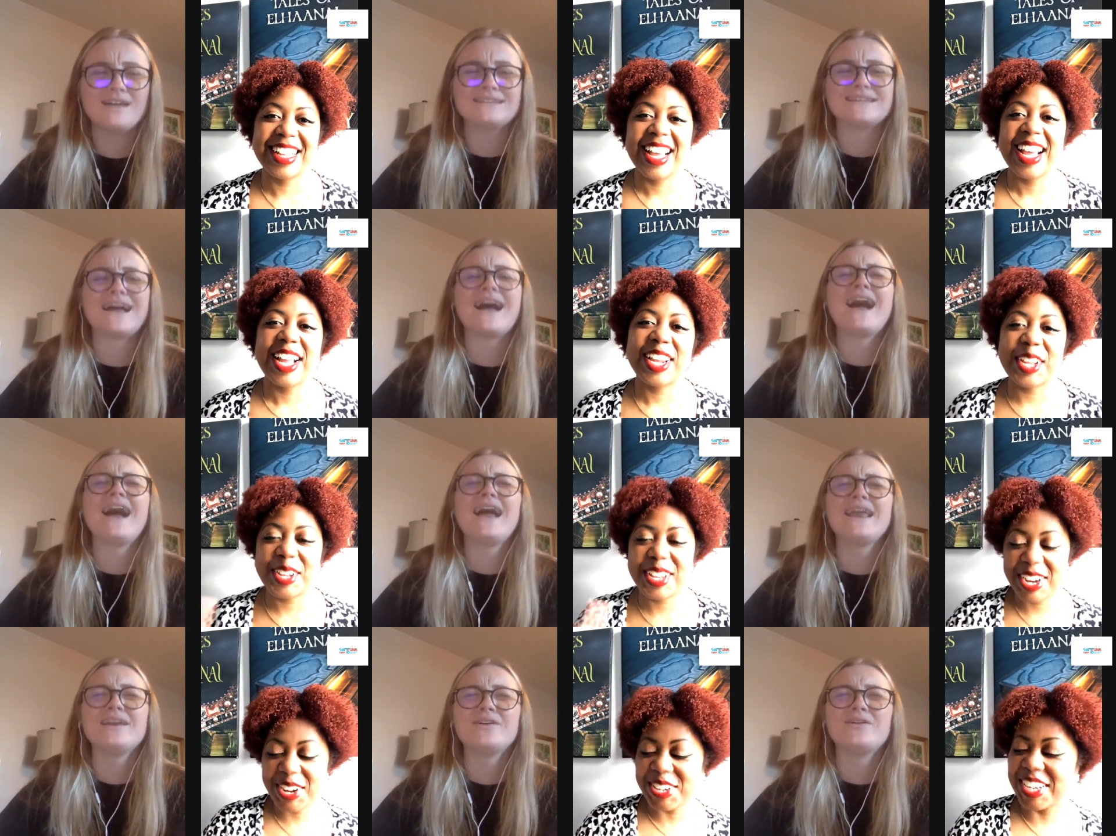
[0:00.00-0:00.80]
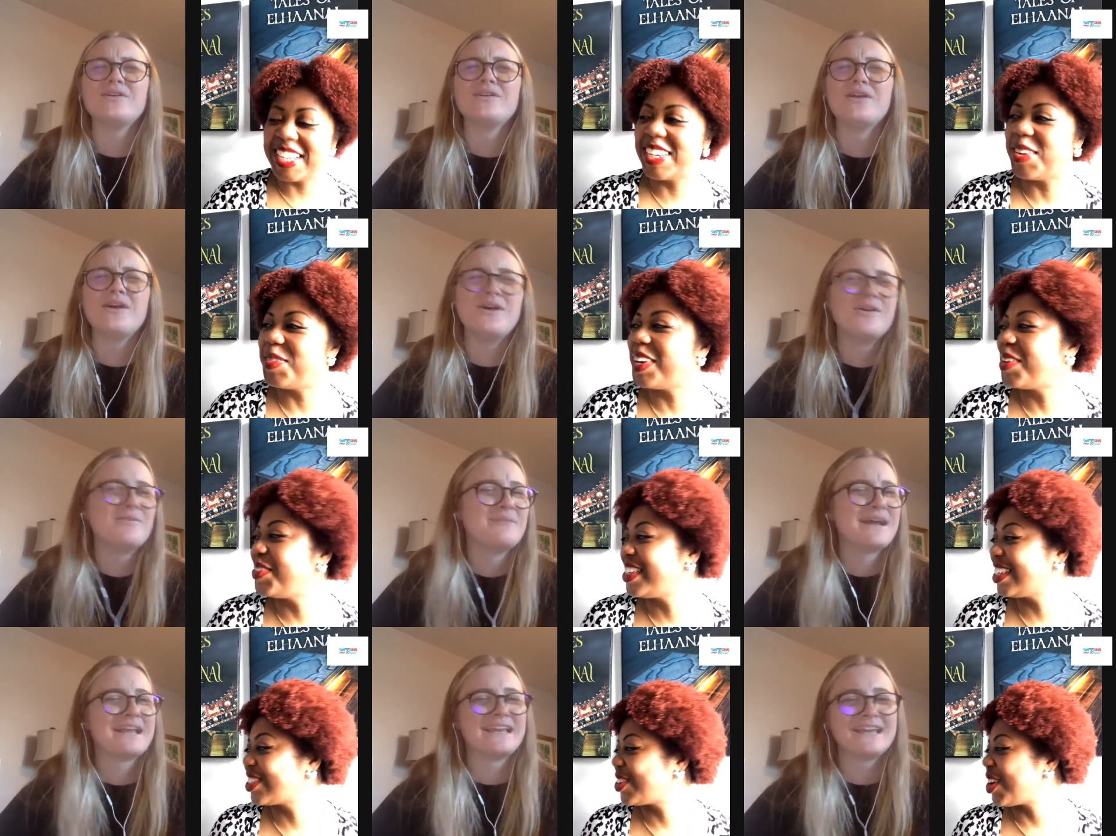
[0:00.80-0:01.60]
Speaker 1: title. Oh
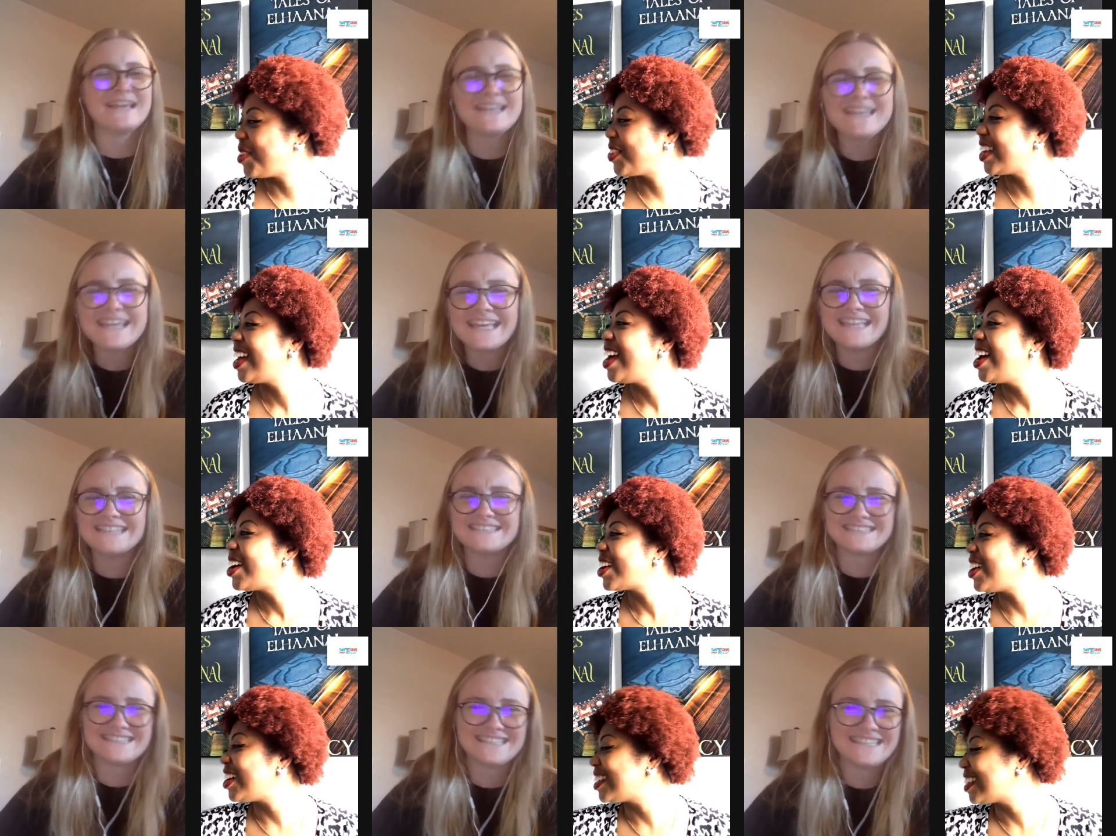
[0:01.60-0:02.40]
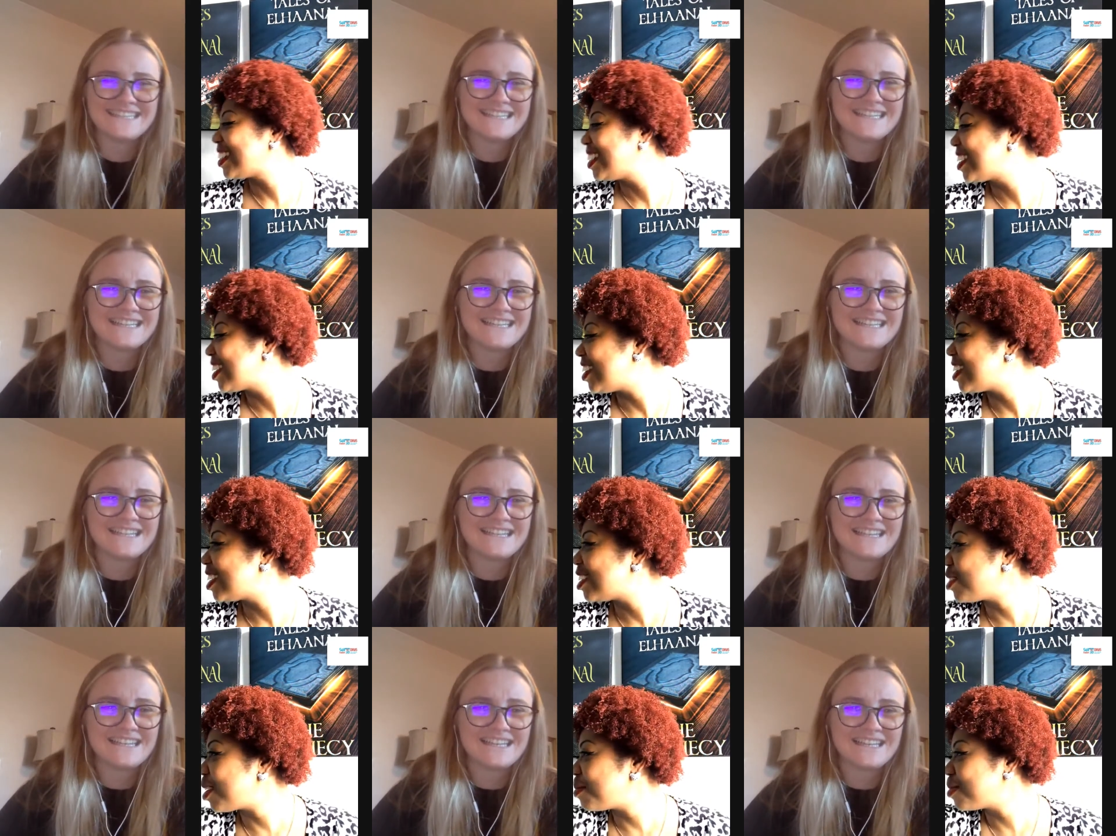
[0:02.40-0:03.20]
my goodness. Carly, Carly,
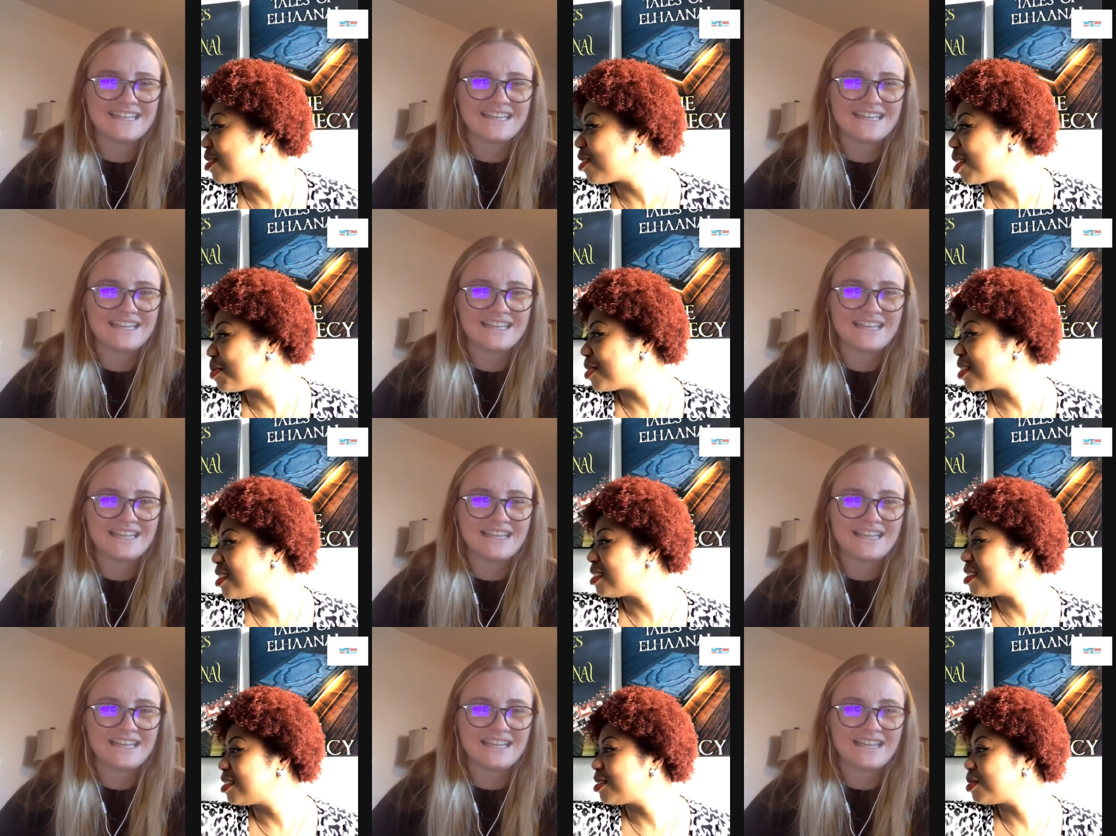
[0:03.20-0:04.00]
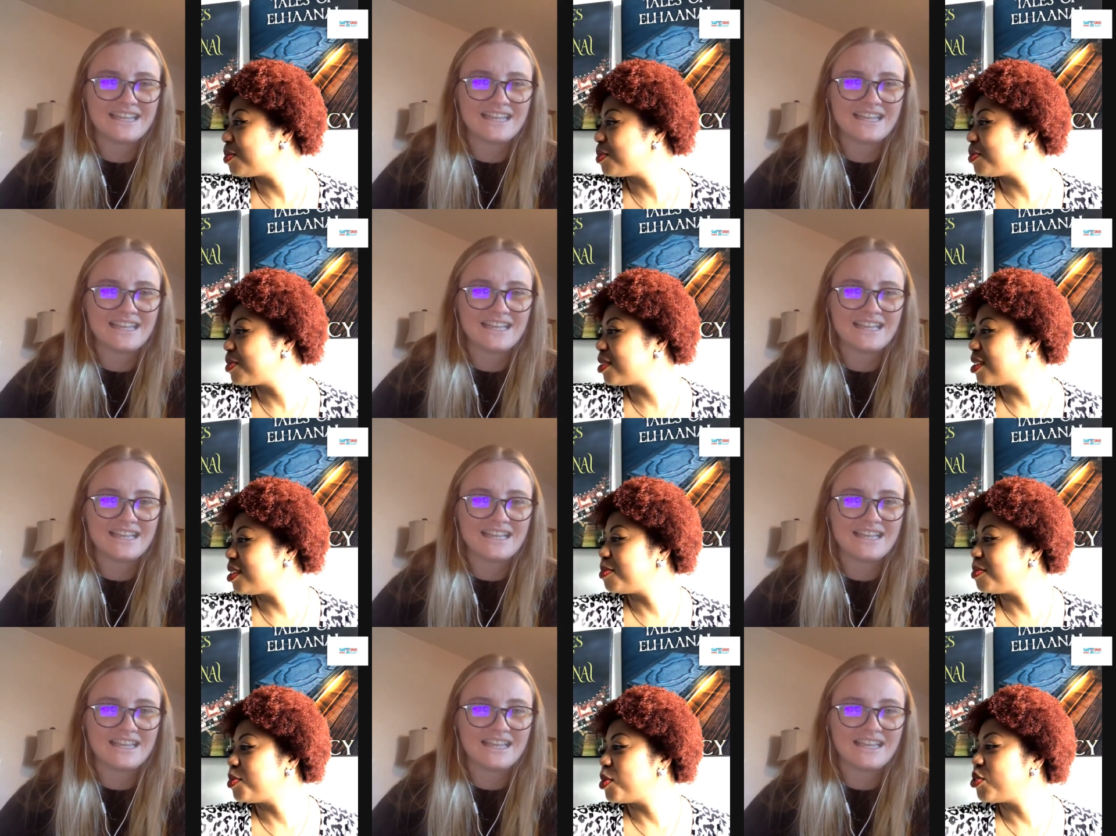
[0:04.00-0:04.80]
grab, grab the little, the
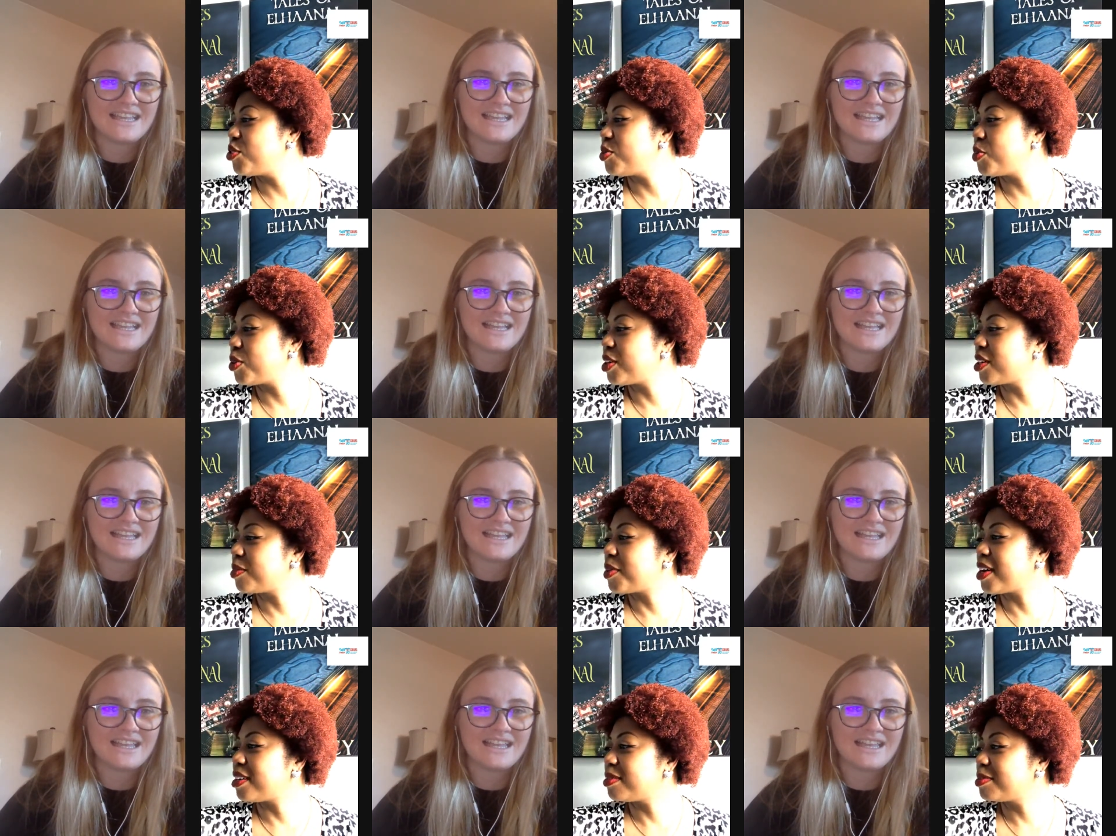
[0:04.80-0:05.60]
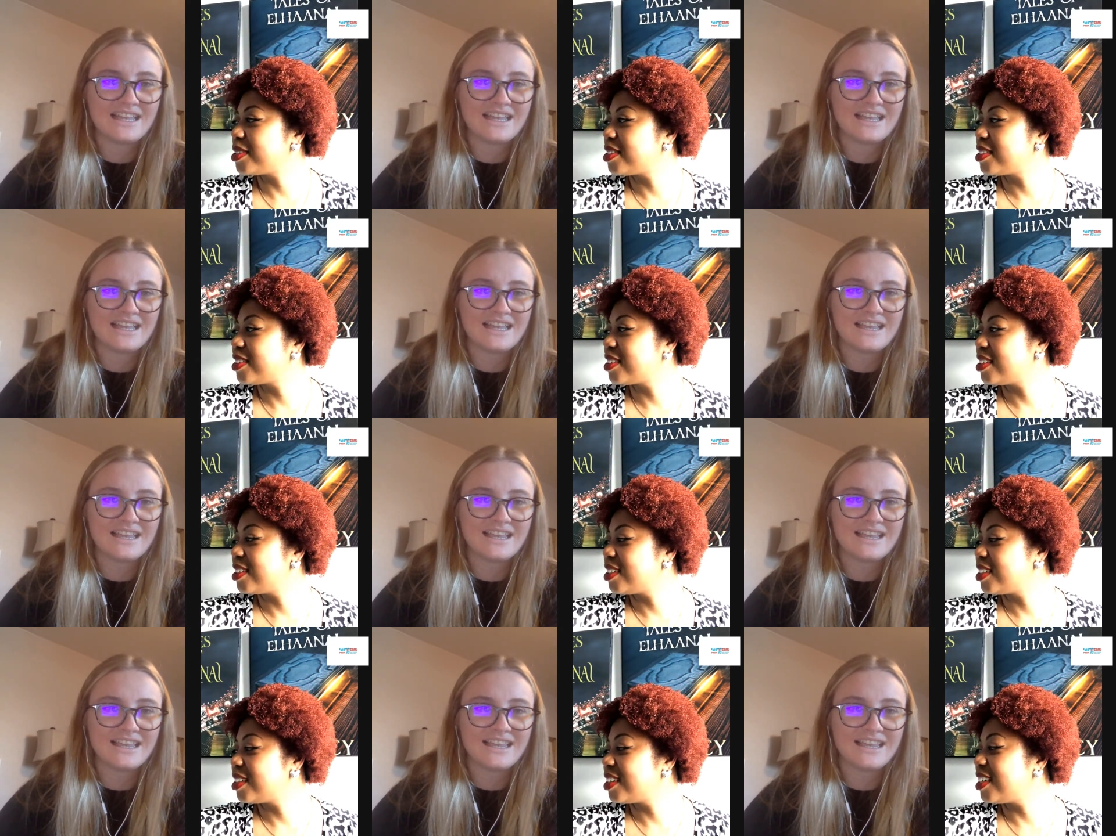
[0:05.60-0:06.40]
poetry book on the bottom.
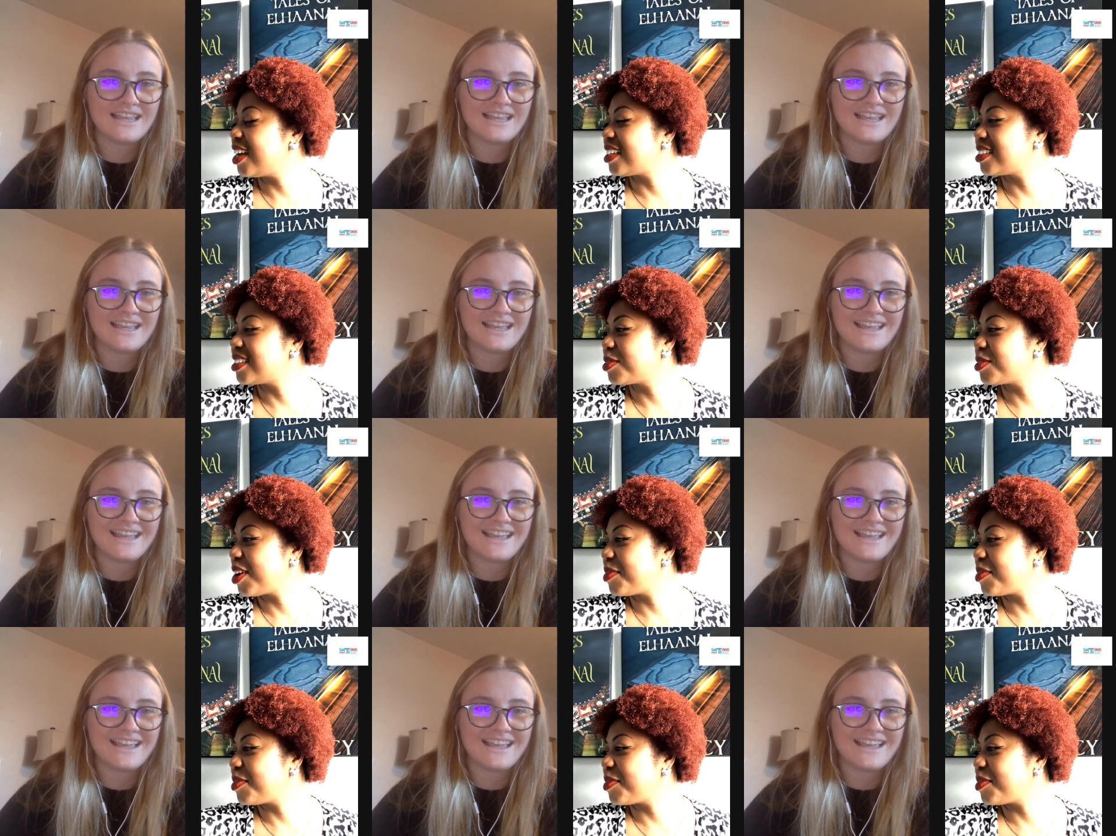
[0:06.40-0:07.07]
Yes. Grab the